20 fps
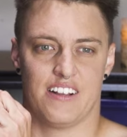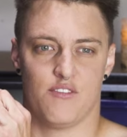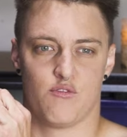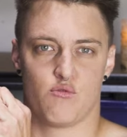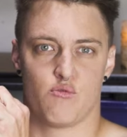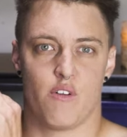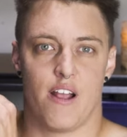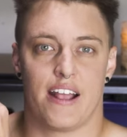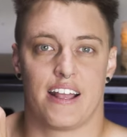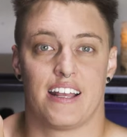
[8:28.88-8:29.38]

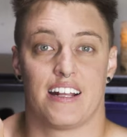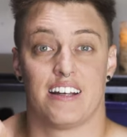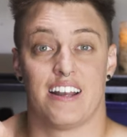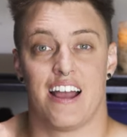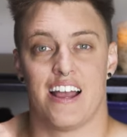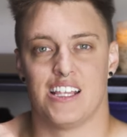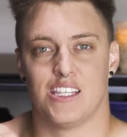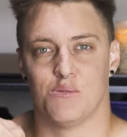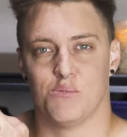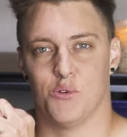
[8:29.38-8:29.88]

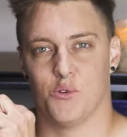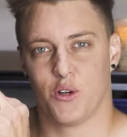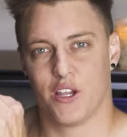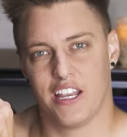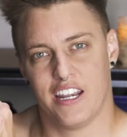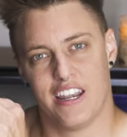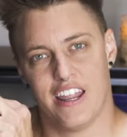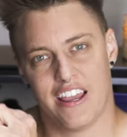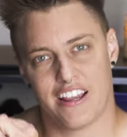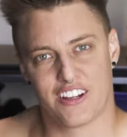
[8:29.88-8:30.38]
recognizable
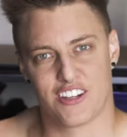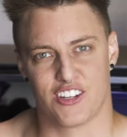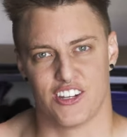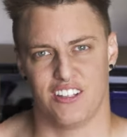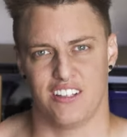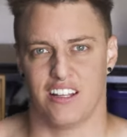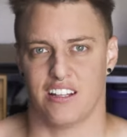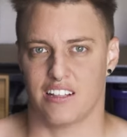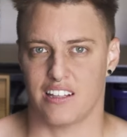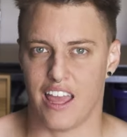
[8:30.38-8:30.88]

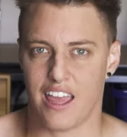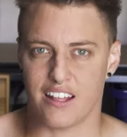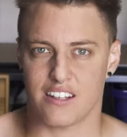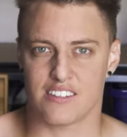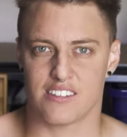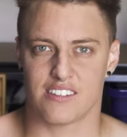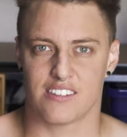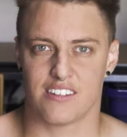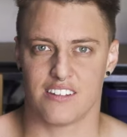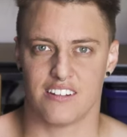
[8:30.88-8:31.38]
connection
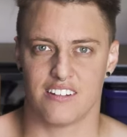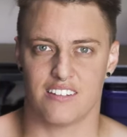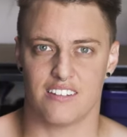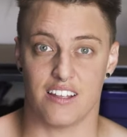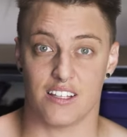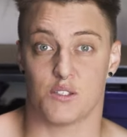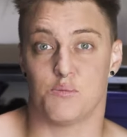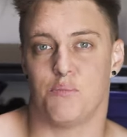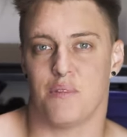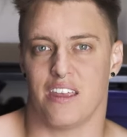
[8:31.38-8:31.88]

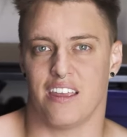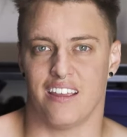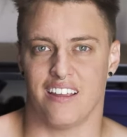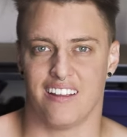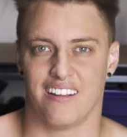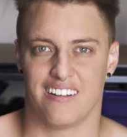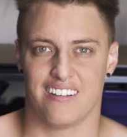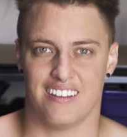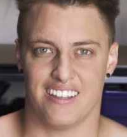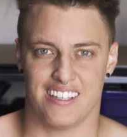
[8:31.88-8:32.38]
that's
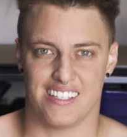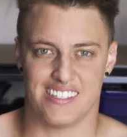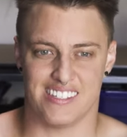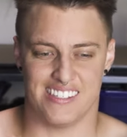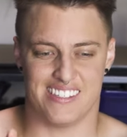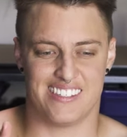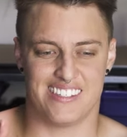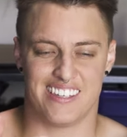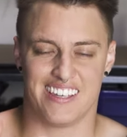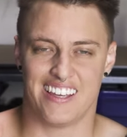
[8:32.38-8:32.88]
me. This
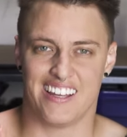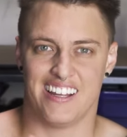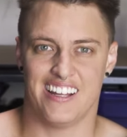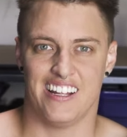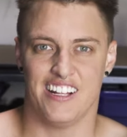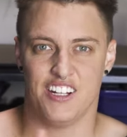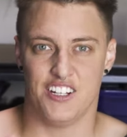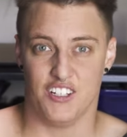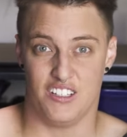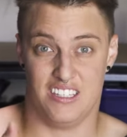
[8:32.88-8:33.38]

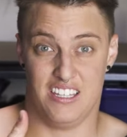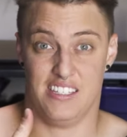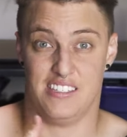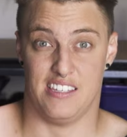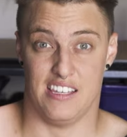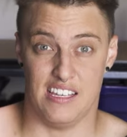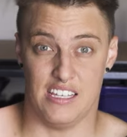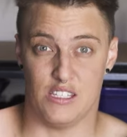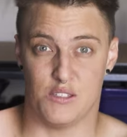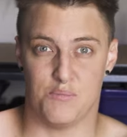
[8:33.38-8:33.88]

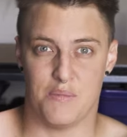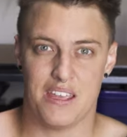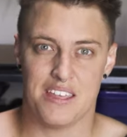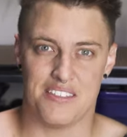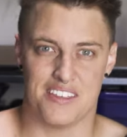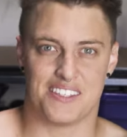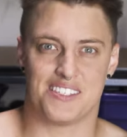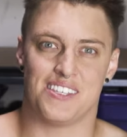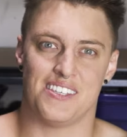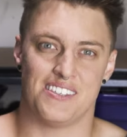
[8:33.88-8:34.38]
is me,
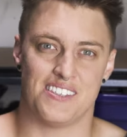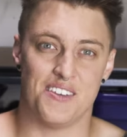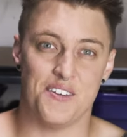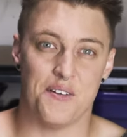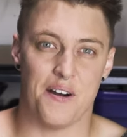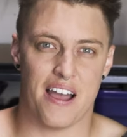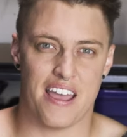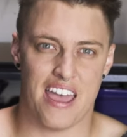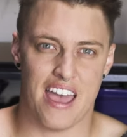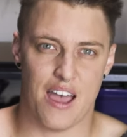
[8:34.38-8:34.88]
this is
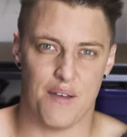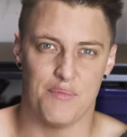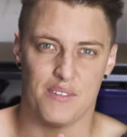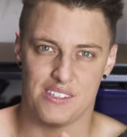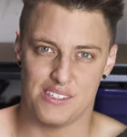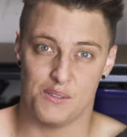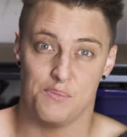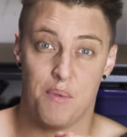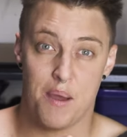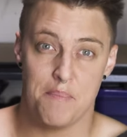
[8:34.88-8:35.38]
who I am,
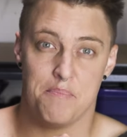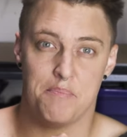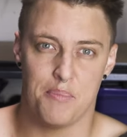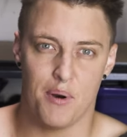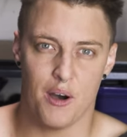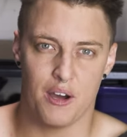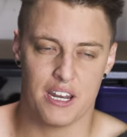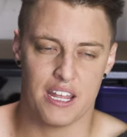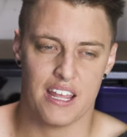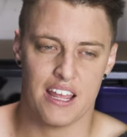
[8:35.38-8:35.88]
this is my
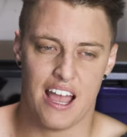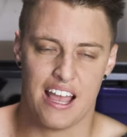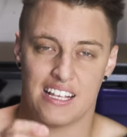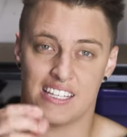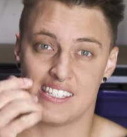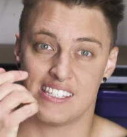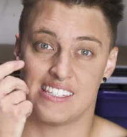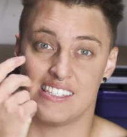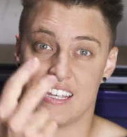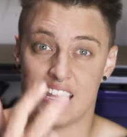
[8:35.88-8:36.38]
body. I
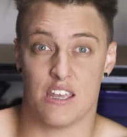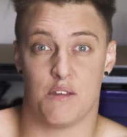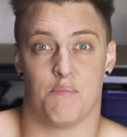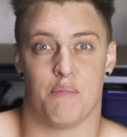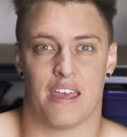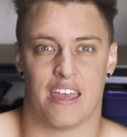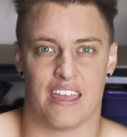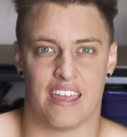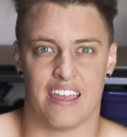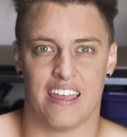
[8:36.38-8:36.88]
see
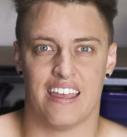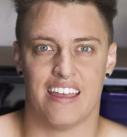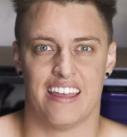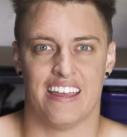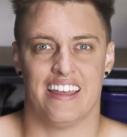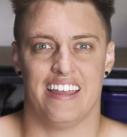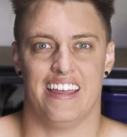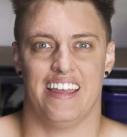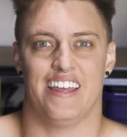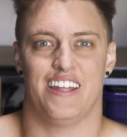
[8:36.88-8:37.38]
me
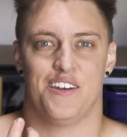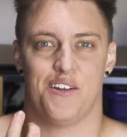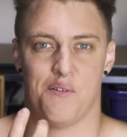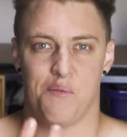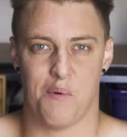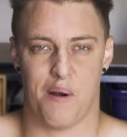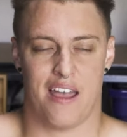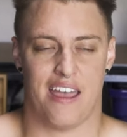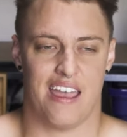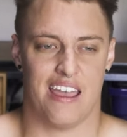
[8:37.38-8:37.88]
in a
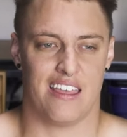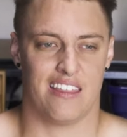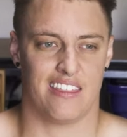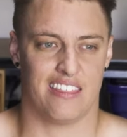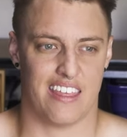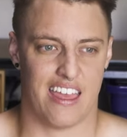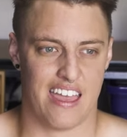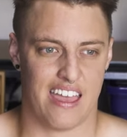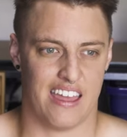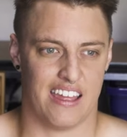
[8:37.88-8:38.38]
way
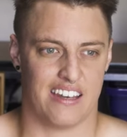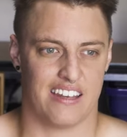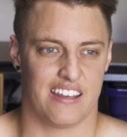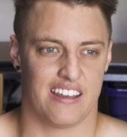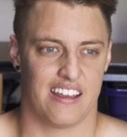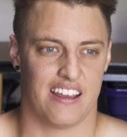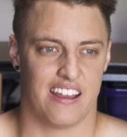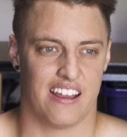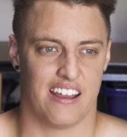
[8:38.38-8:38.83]
that